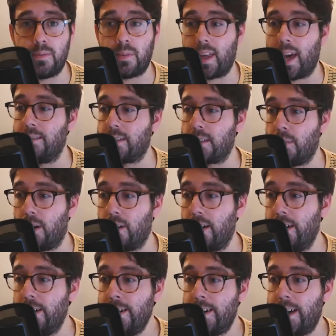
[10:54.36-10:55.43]
the game
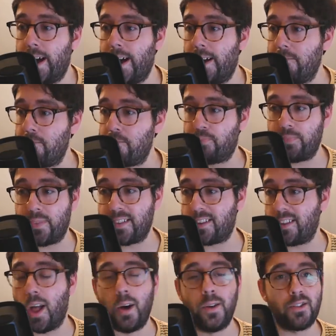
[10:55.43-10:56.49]
tomorrow. Um, there's
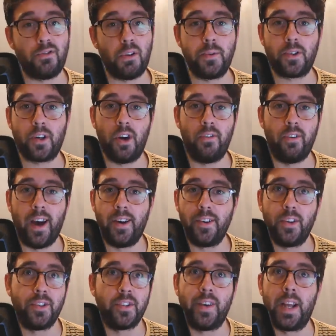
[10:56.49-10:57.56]
loads of rumours going around,
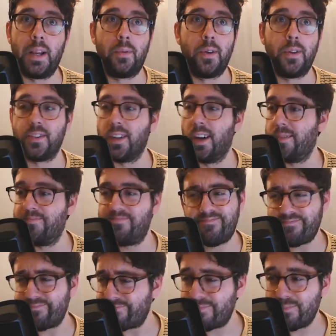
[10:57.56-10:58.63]
who's available, who's not.
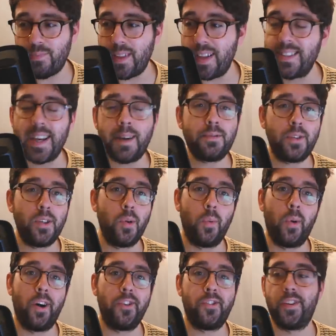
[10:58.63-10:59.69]
It's absolutely a
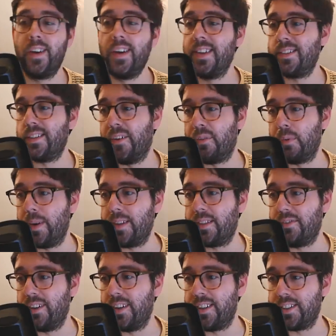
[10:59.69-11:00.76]
wash. It's not for me
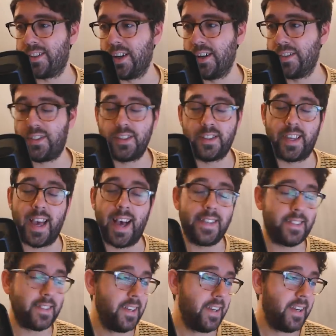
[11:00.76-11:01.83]
to really discuss, just a
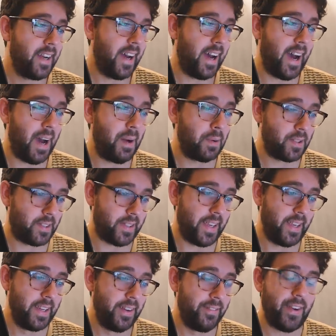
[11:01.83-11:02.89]
guess. Uh, we'll
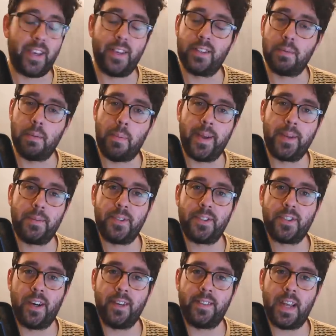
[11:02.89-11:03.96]
see. Thank you to my Patreons,
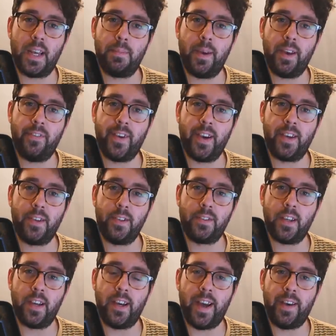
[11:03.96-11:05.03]
Scott Denemy. Thank you to